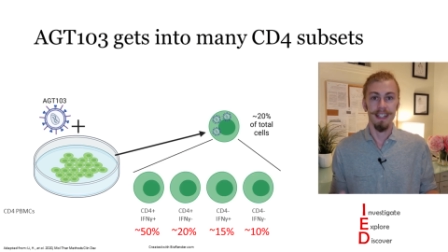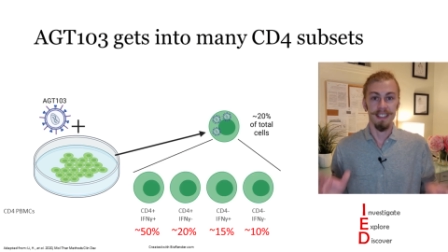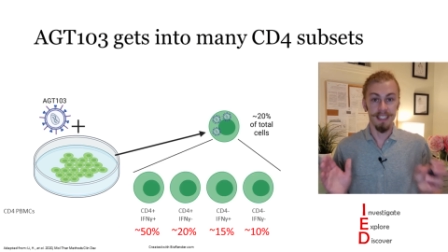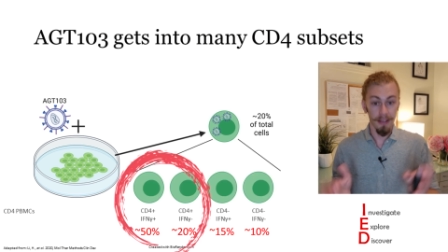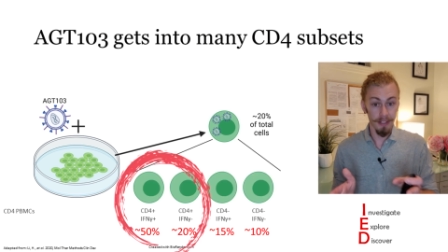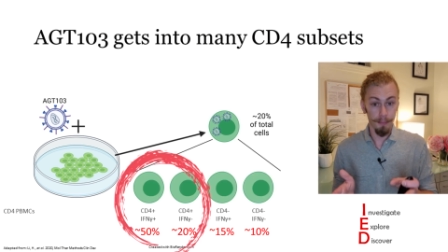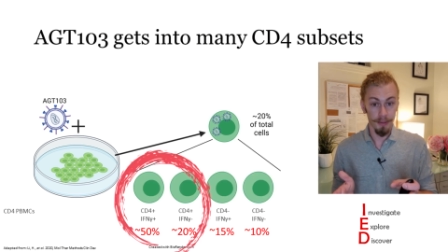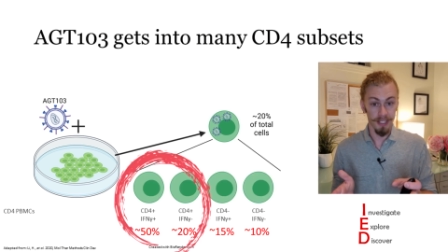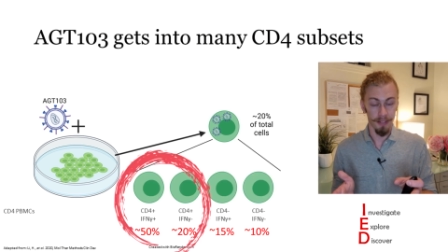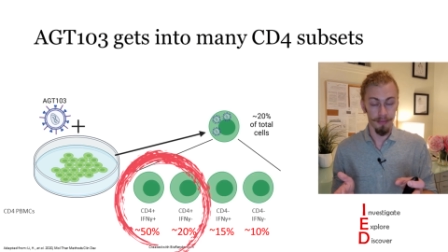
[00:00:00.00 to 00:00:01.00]

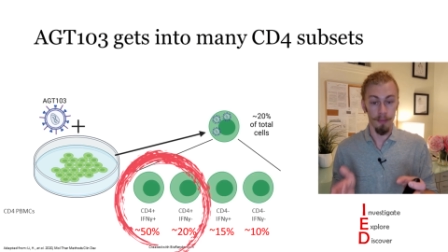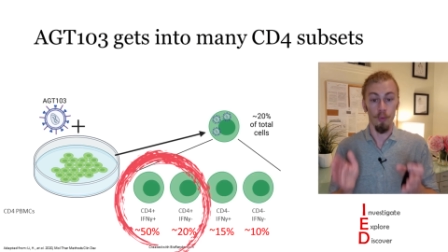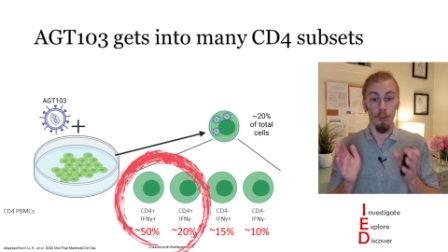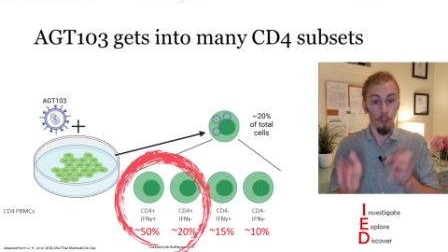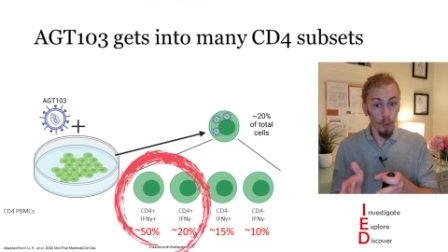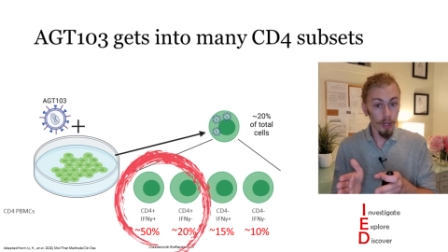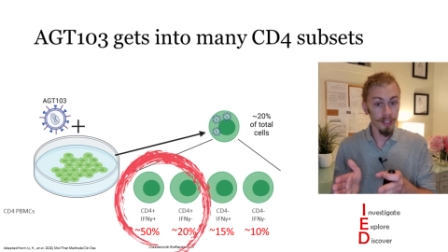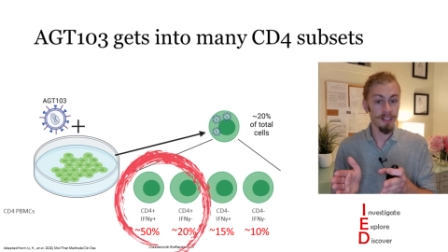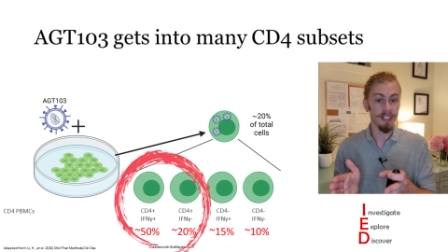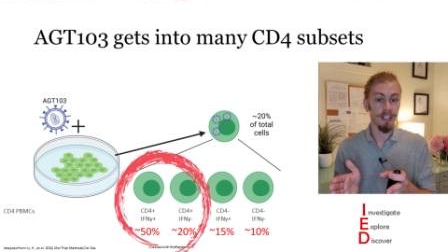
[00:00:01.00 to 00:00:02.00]
70% of them were
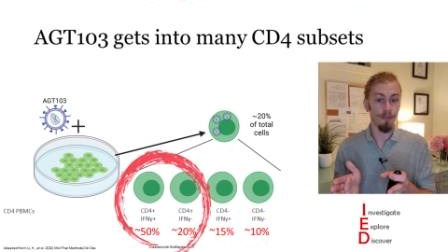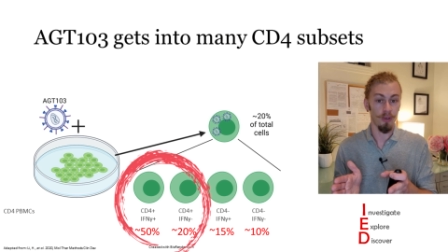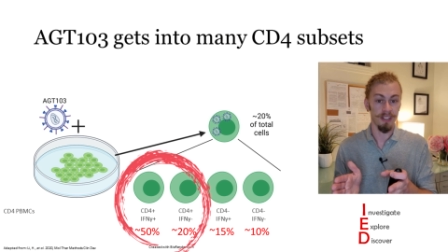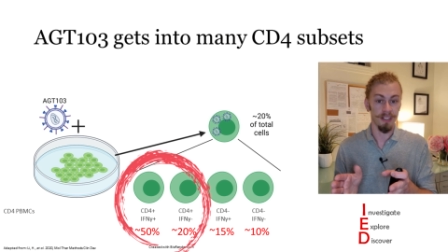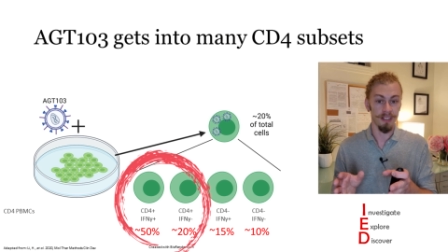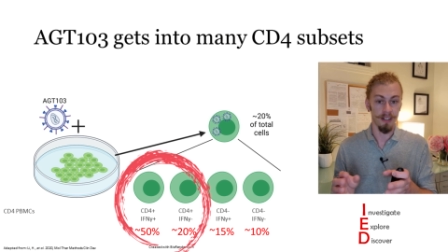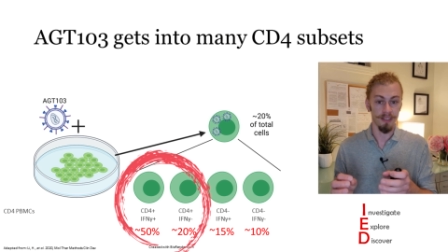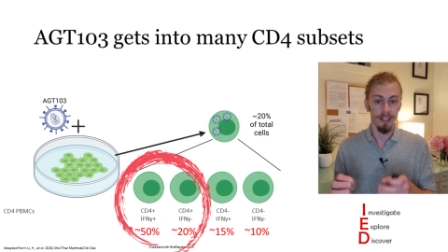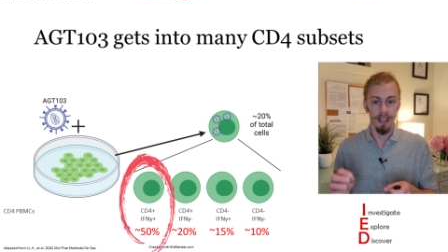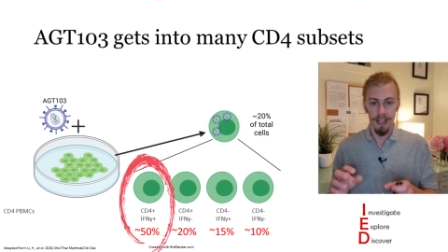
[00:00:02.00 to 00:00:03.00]
CD4 T
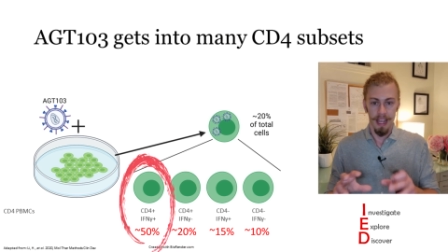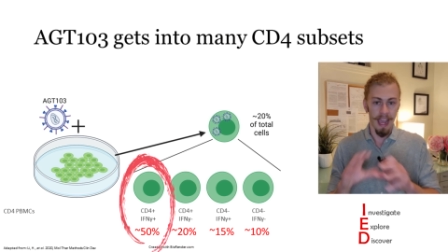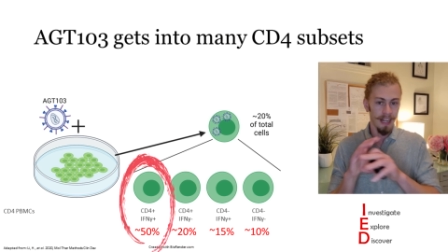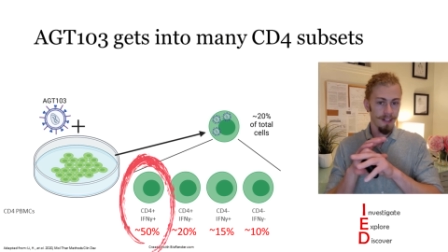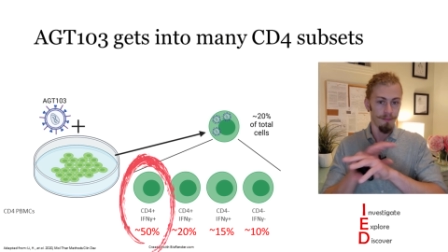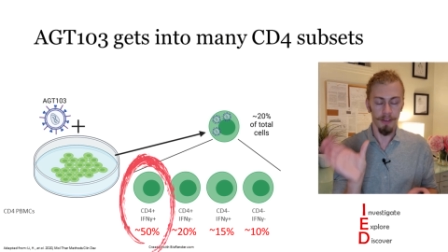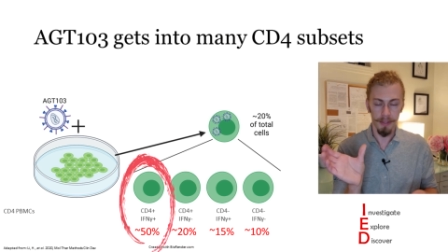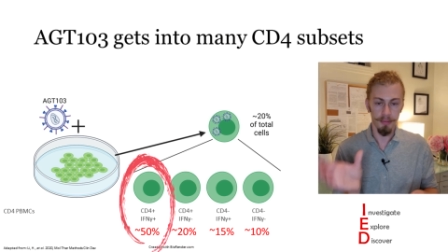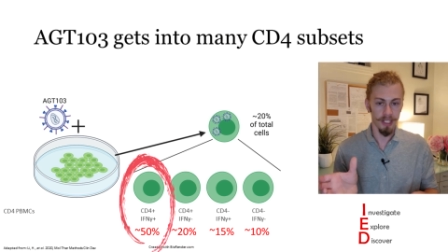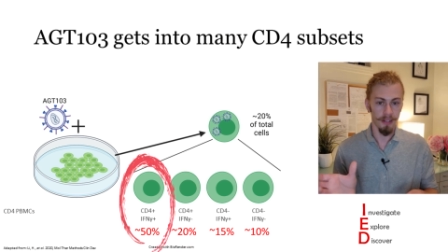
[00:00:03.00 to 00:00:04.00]
cells, and
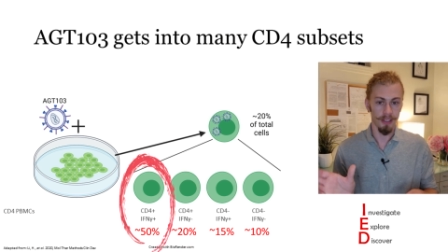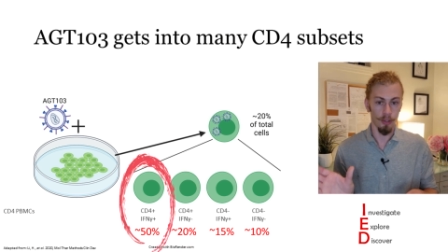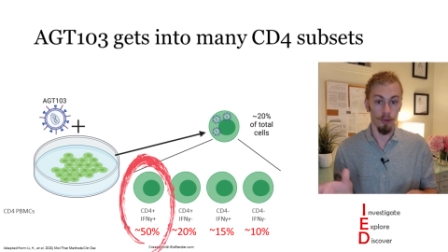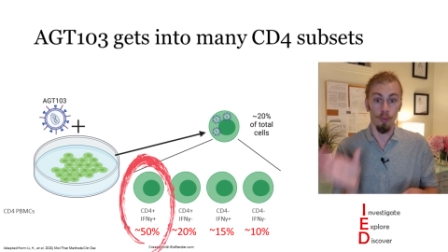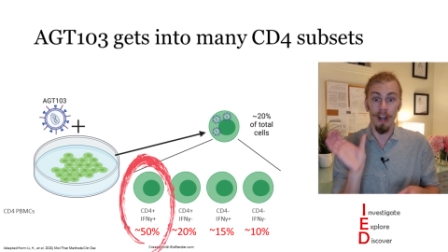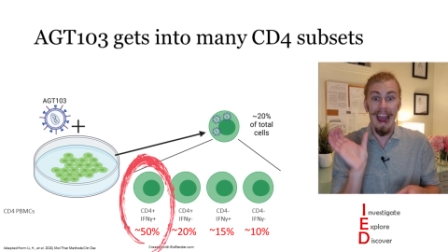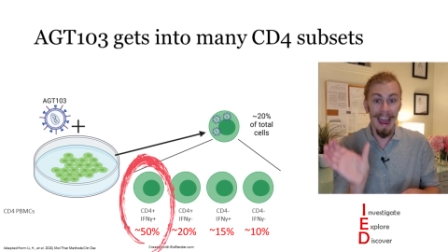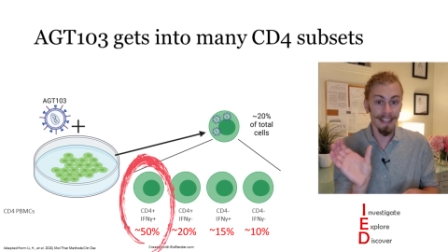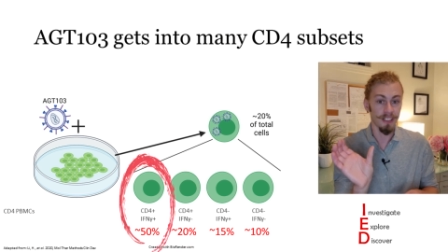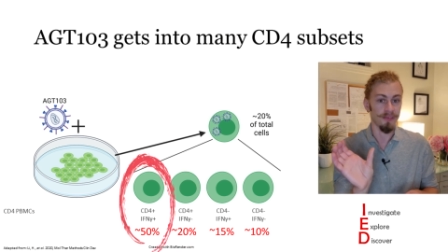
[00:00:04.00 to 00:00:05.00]
50% of the total were
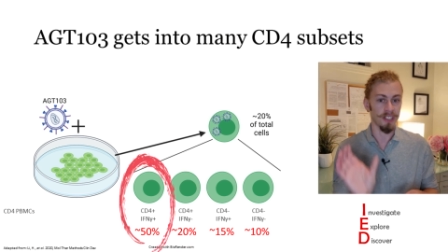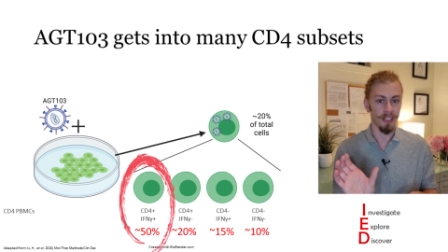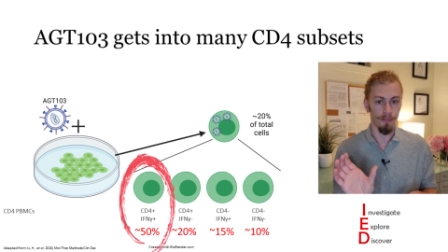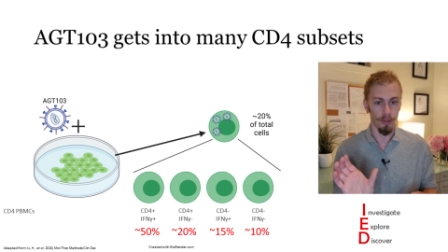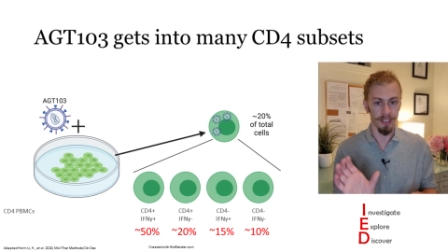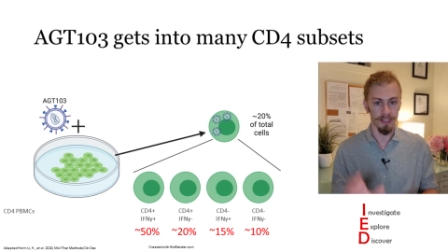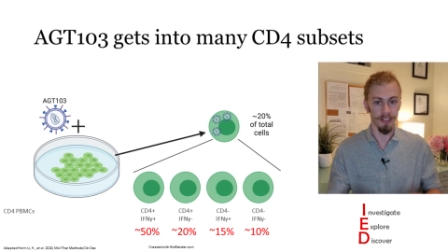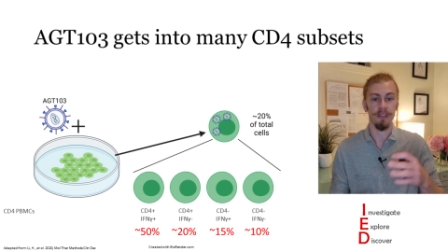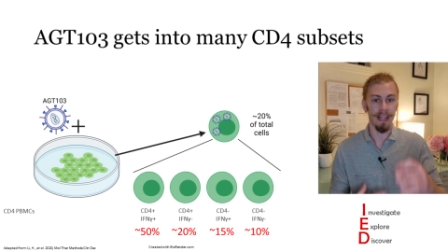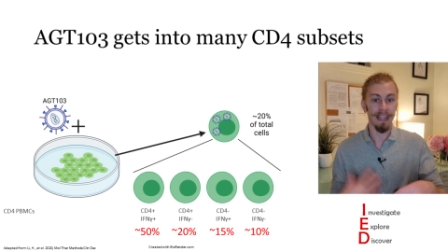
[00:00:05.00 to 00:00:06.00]
active CD4 T cells.
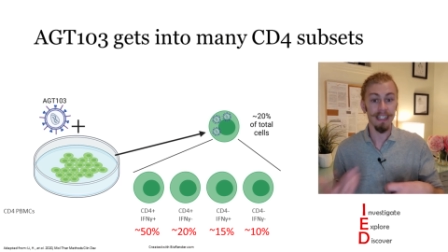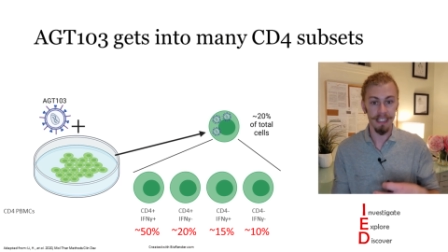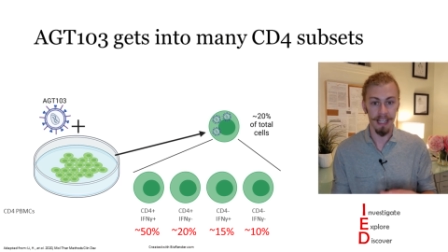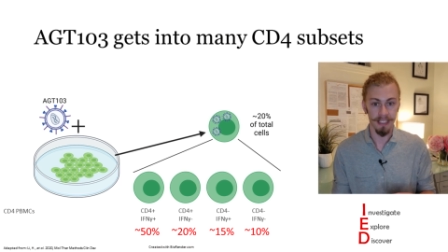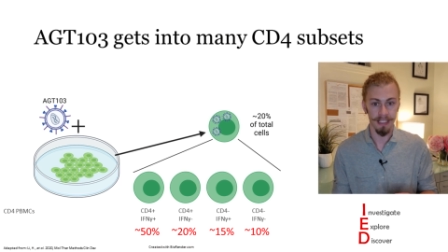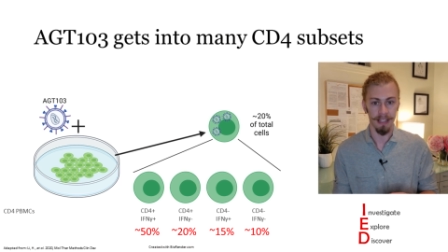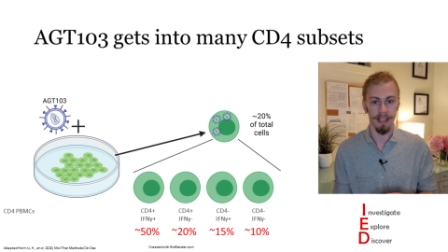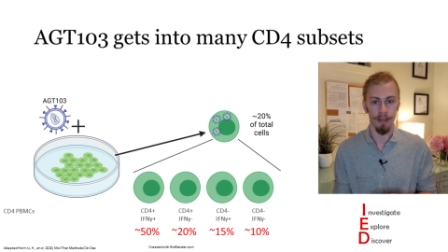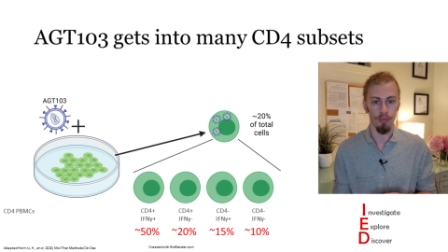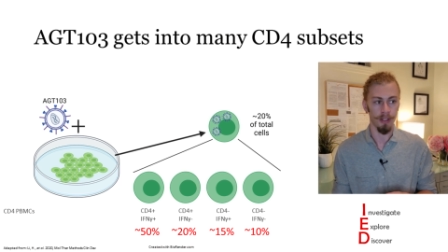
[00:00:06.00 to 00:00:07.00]
So that indicates that
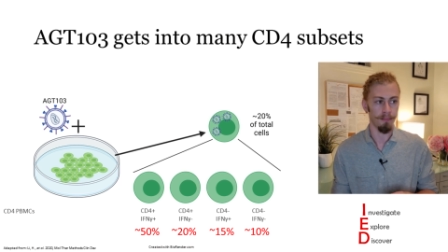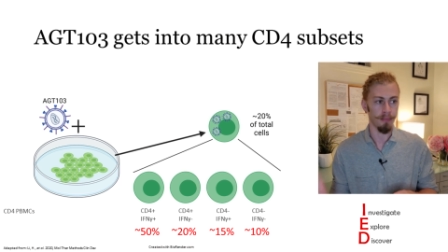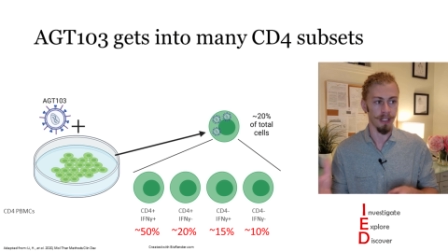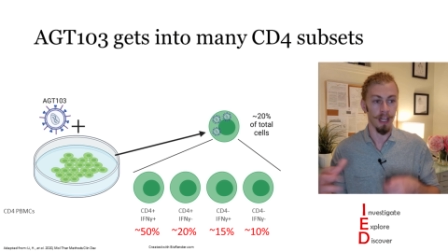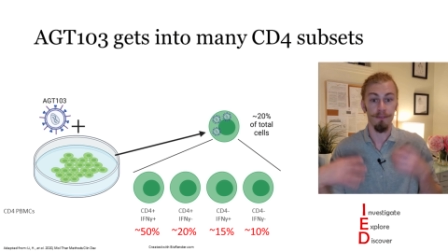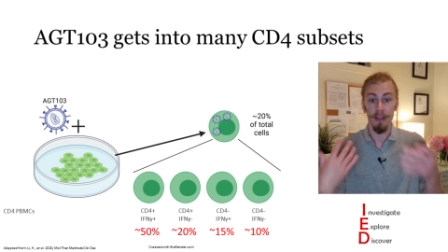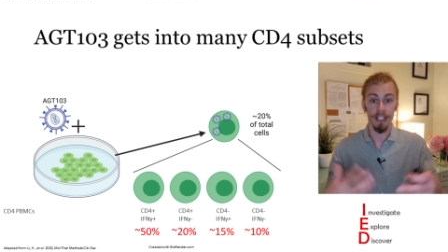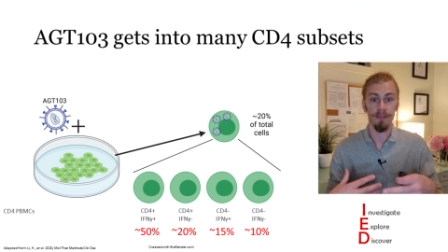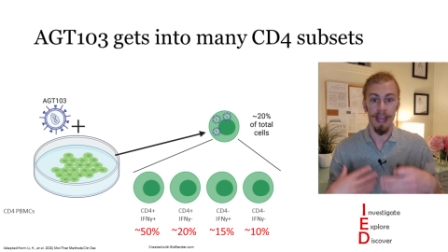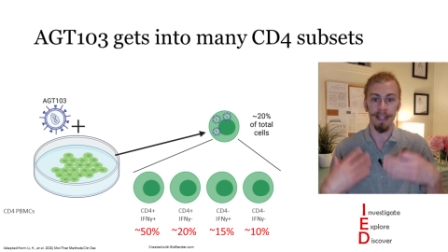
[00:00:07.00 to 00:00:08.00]
they would be
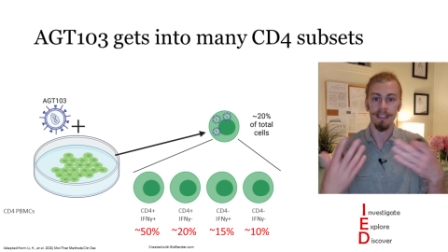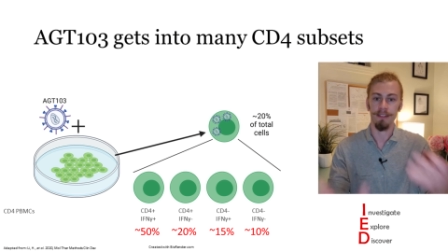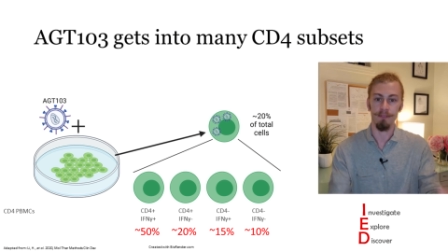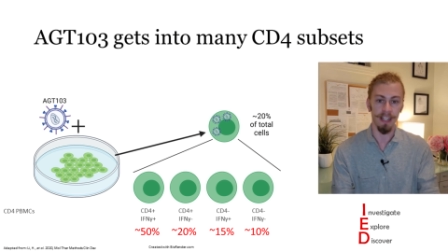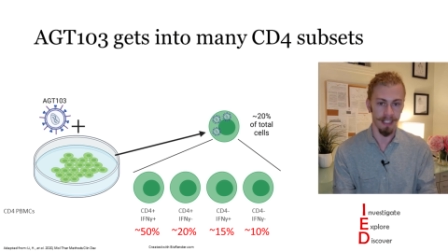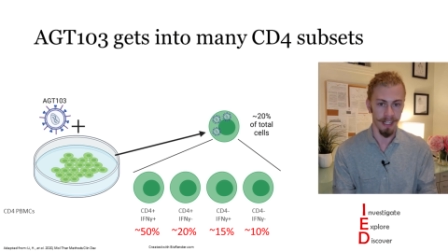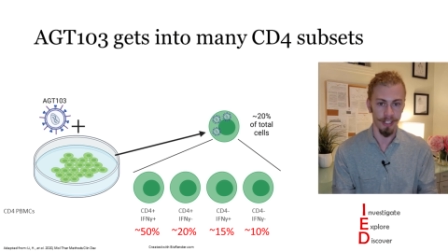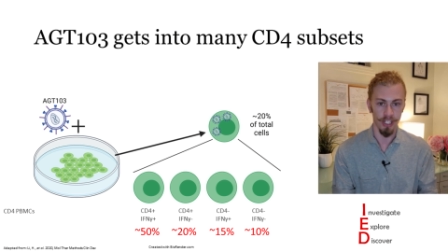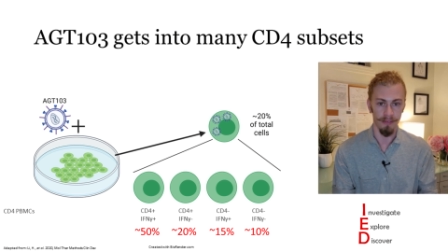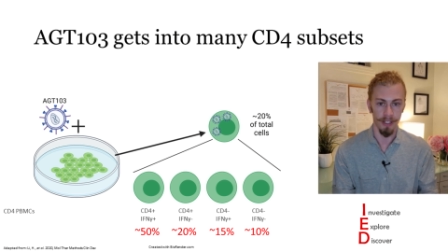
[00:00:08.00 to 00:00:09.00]
effective at fighting
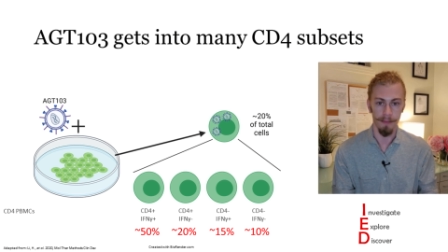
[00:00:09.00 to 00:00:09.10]
HIV.